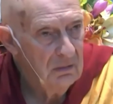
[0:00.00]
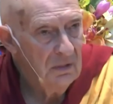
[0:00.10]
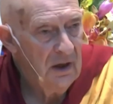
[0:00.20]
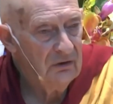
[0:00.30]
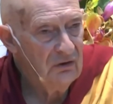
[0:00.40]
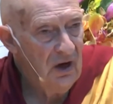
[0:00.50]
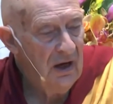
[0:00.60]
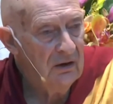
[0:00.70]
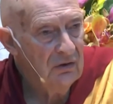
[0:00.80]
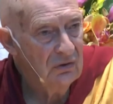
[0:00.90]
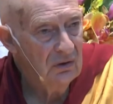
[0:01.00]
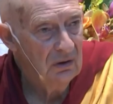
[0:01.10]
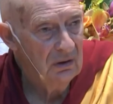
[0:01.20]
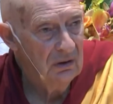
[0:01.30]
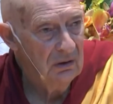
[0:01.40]
exchange,
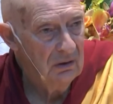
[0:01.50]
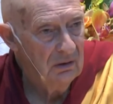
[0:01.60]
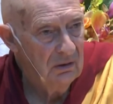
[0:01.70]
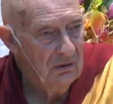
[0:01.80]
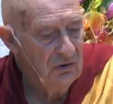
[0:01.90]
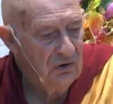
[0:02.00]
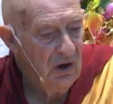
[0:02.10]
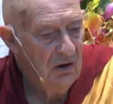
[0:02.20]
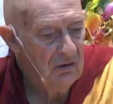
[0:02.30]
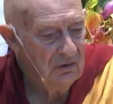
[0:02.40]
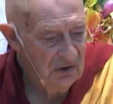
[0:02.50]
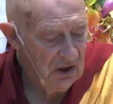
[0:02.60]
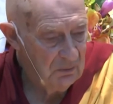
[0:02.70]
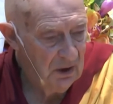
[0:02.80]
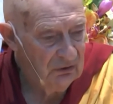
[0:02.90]

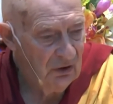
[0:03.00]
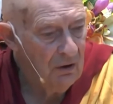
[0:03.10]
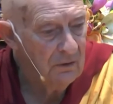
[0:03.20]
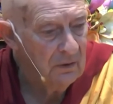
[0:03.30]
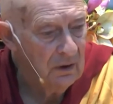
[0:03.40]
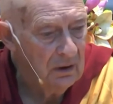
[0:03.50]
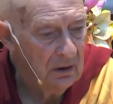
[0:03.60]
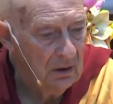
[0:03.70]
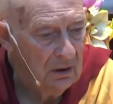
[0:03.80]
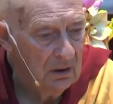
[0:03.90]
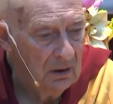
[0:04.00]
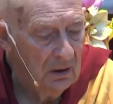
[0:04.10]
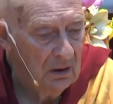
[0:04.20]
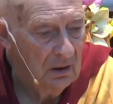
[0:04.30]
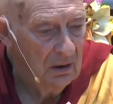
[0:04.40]
seeing myself
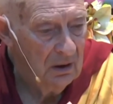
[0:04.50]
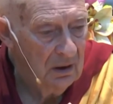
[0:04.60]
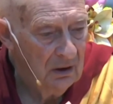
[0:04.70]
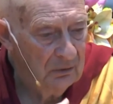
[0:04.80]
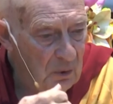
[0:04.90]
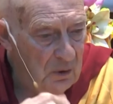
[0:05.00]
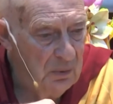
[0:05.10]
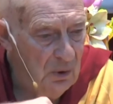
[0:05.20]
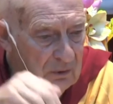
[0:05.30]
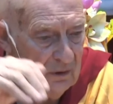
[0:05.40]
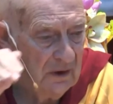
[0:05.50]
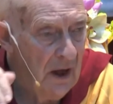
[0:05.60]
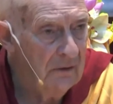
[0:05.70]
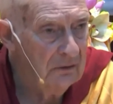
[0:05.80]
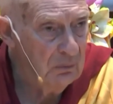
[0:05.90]
as more important than
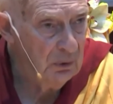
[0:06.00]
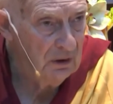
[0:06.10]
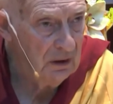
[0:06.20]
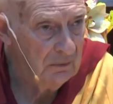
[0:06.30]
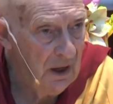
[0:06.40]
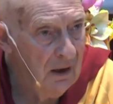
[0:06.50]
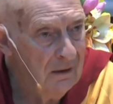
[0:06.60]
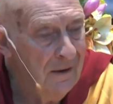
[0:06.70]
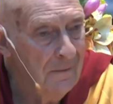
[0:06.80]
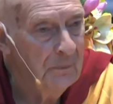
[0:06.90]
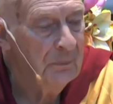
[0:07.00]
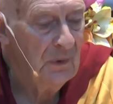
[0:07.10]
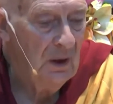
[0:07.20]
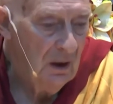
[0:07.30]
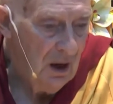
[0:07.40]
others and putting them down.
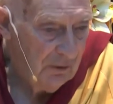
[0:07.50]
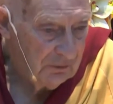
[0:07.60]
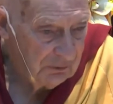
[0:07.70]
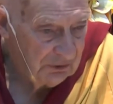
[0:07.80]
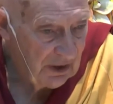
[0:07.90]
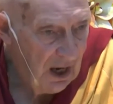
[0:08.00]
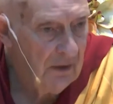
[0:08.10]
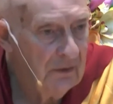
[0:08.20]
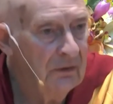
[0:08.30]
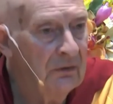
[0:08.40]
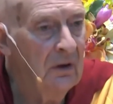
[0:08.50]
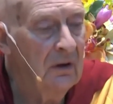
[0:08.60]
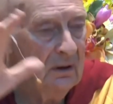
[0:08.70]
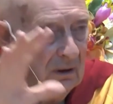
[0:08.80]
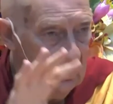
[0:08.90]
I have to see others
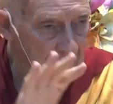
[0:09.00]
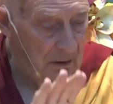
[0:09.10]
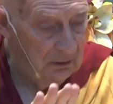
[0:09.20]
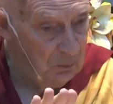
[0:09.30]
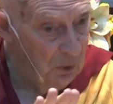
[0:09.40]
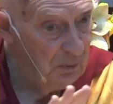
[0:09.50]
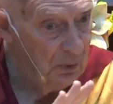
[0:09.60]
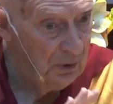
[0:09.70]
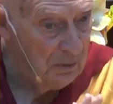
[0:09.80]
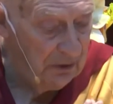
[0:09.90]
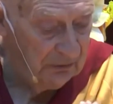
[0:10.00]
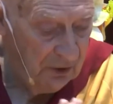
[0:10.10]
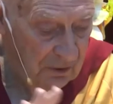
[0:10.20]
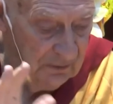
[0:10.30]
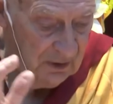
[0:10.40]
more important than
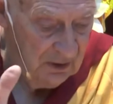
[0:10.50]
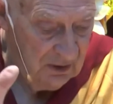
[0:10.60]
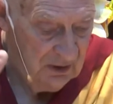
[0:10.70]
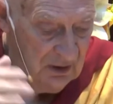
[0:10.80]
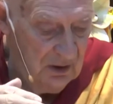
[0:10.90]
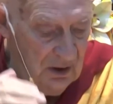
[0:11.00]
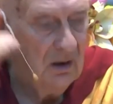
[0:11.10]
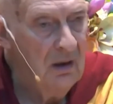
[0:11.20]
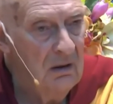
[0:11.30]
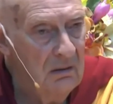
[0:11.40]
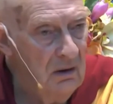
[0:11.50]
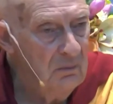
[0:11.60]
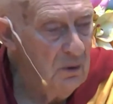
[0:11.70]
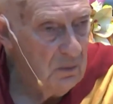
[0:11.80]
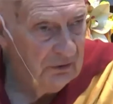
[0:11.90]
myself and
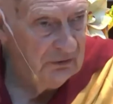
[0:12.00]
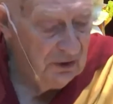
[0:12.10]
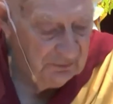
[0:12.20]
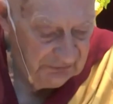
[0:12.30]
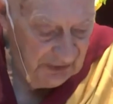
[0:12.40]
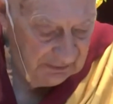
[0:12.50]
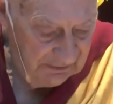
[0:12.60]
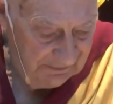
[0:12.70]
put myself second.